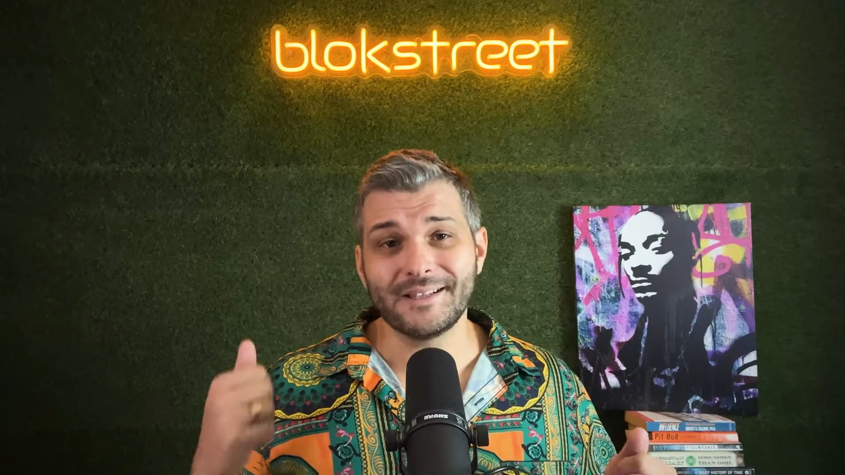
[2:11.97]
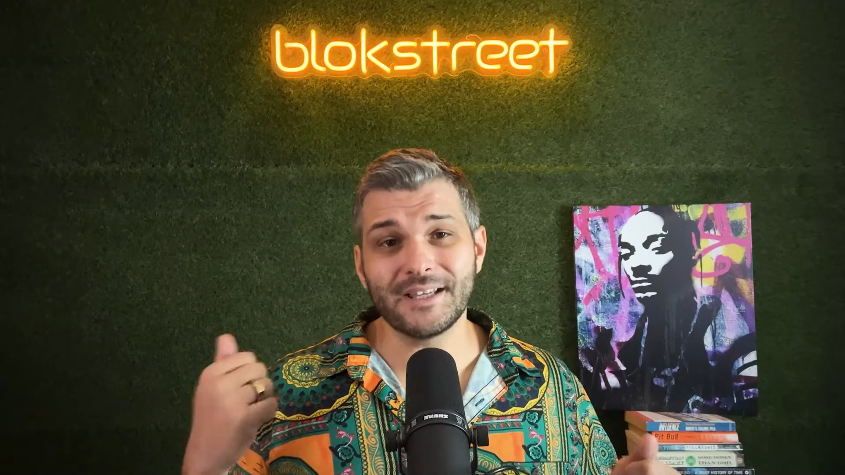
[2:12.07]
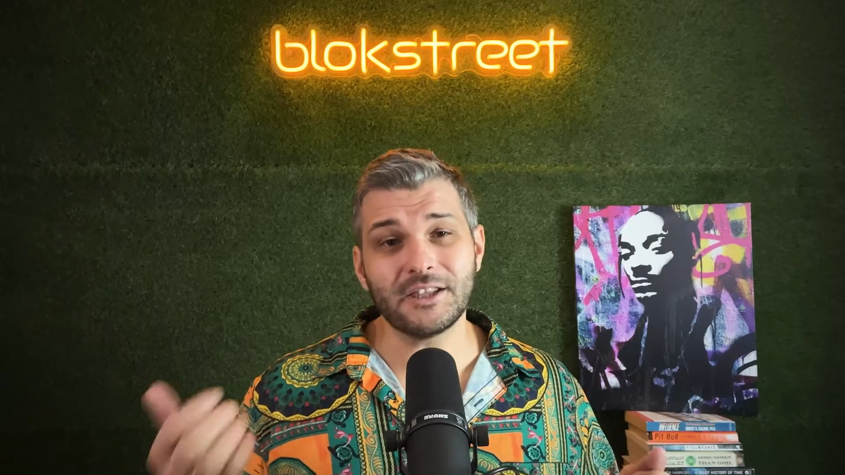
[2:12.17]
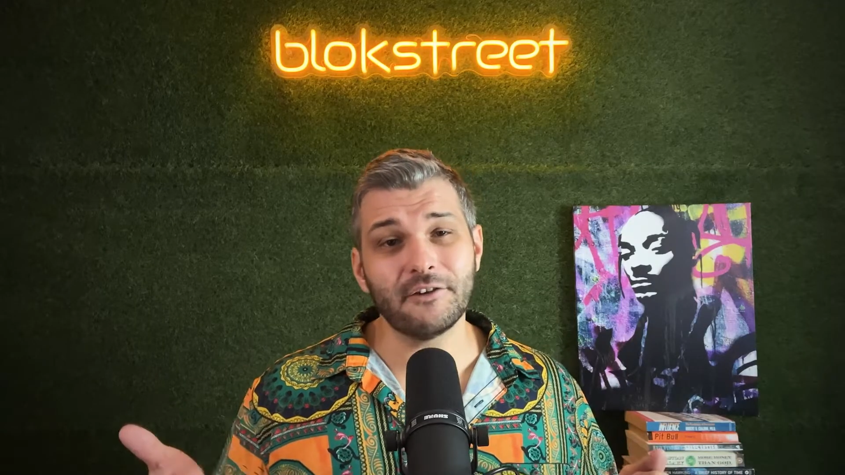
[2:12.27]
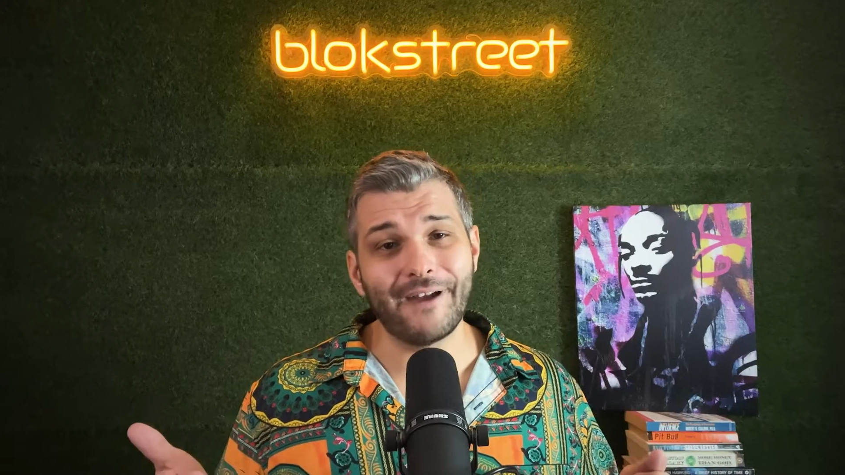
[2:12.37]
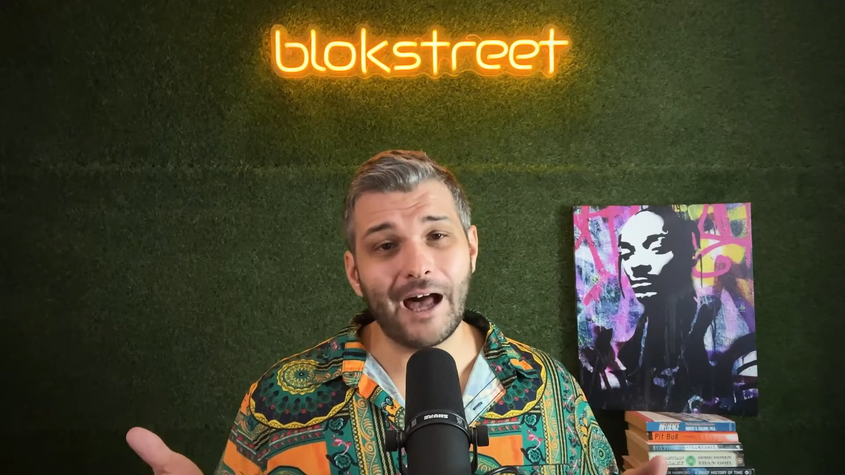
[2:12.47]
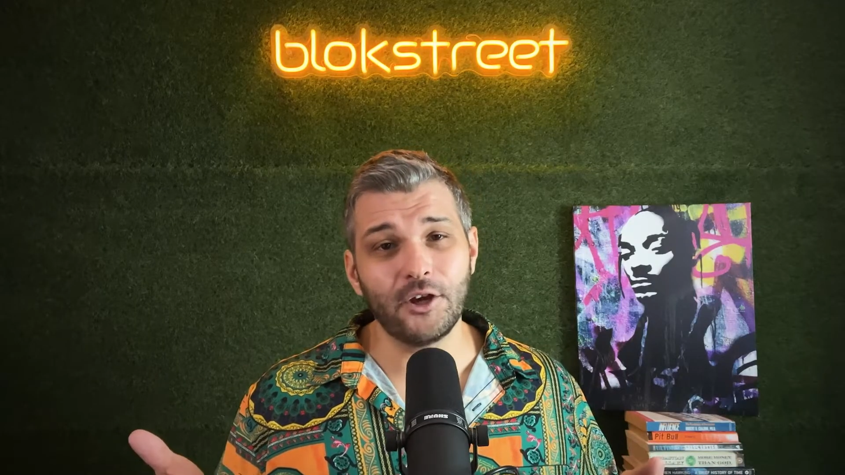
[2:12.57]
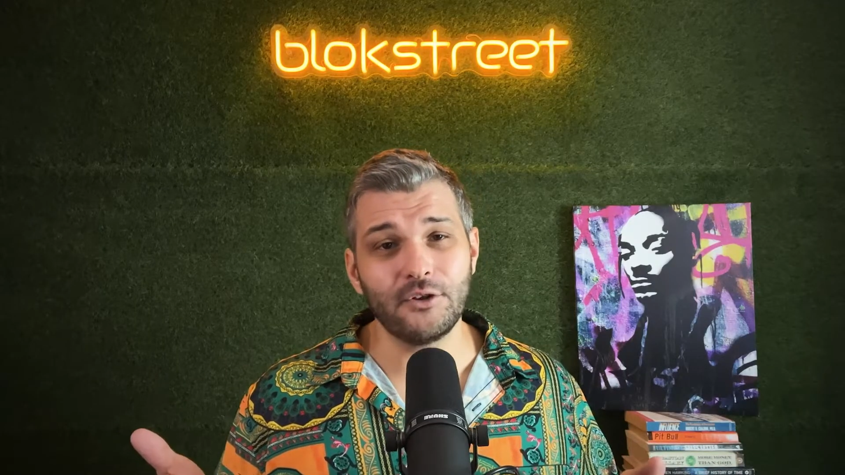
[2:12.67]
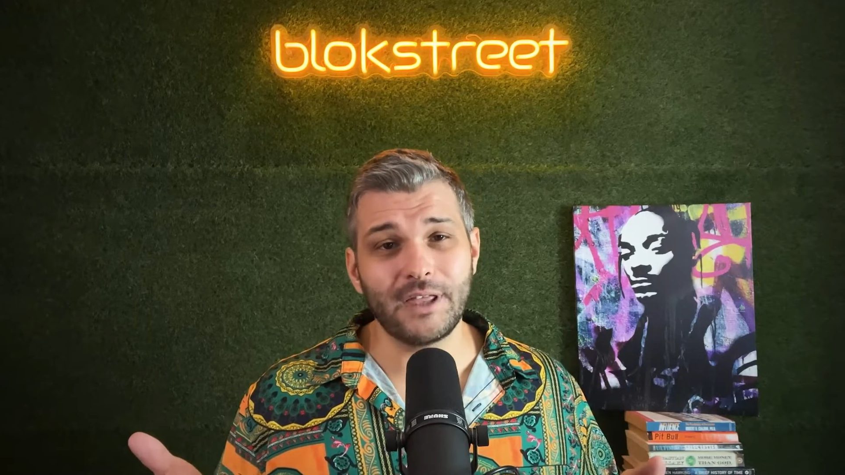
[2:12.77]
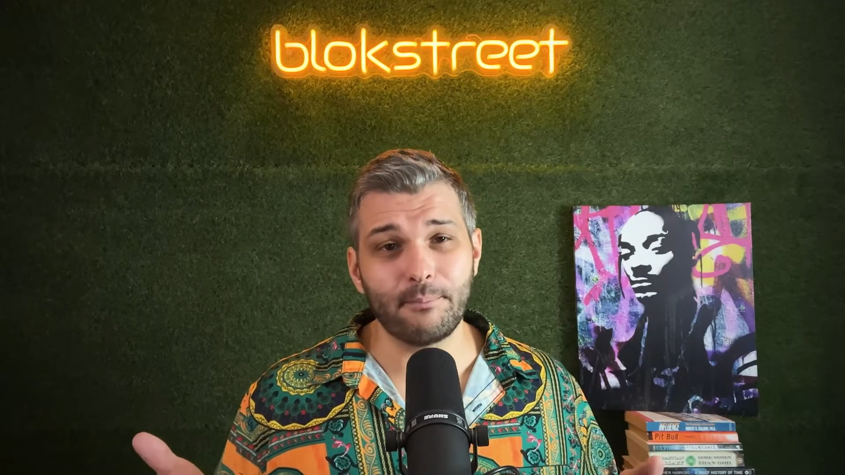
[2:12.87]
that the
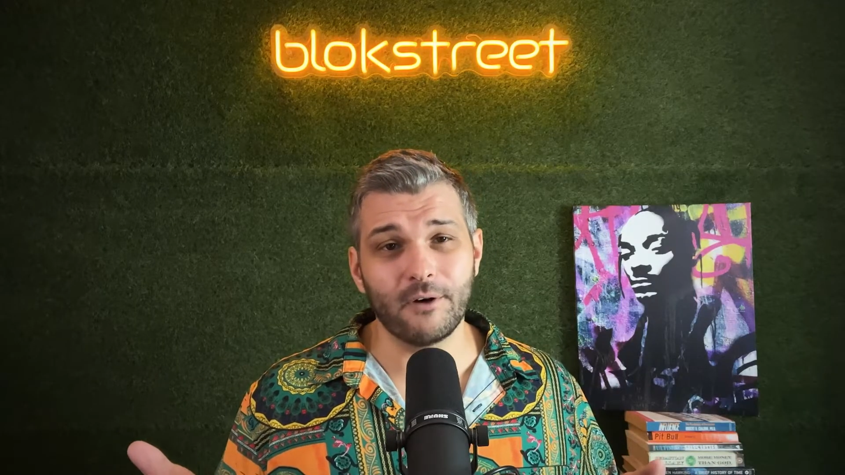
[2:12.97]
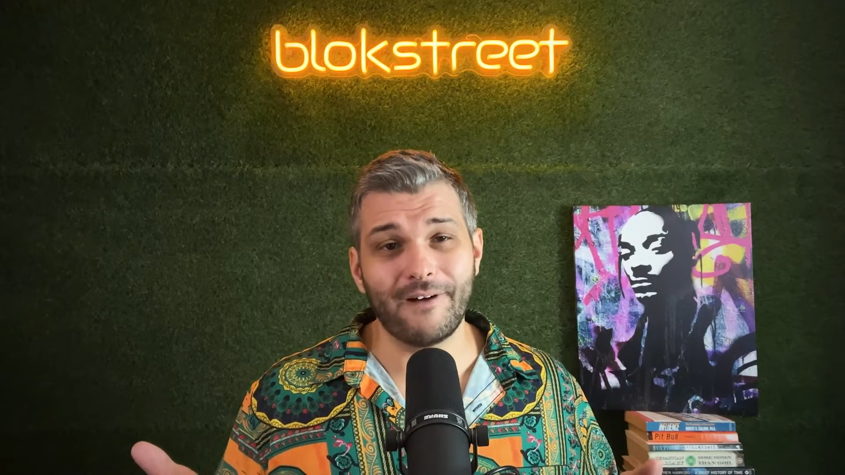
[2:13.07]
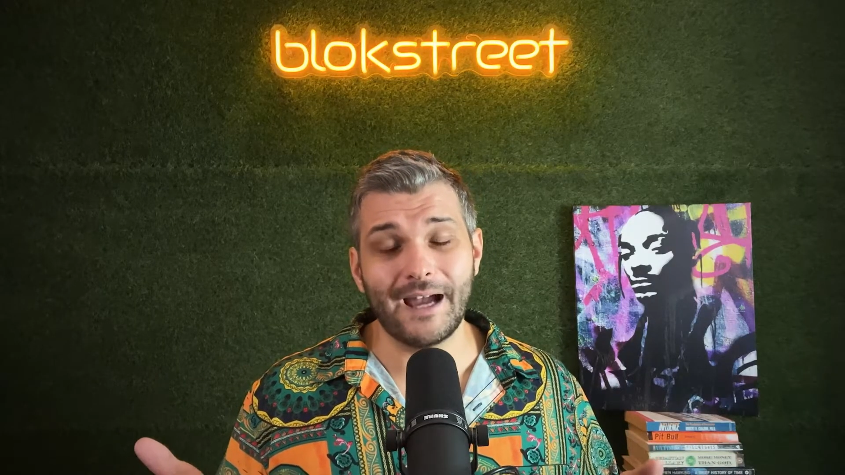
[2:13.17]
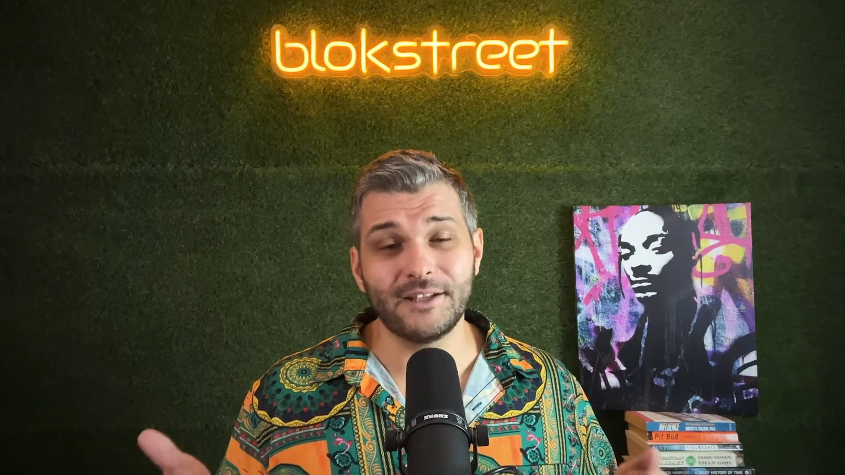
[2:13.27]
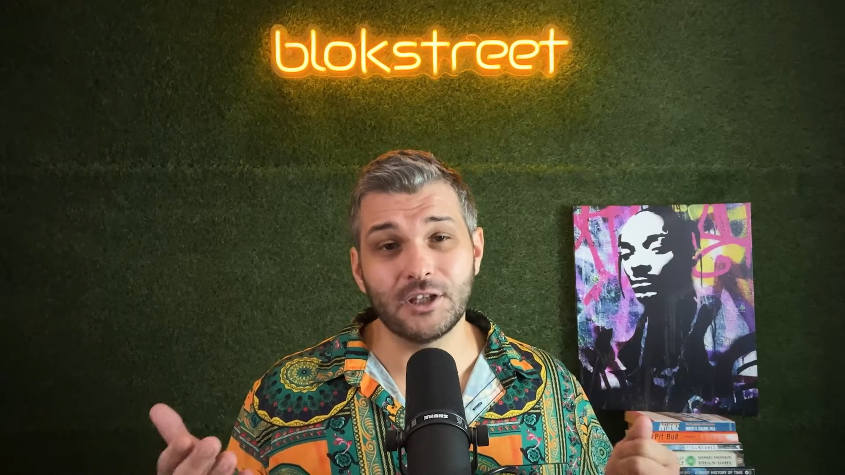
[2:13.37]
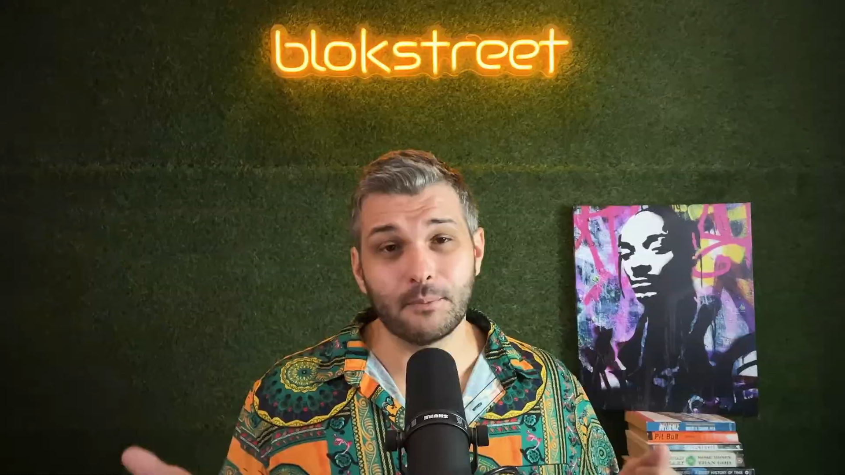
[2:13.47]
value they provide to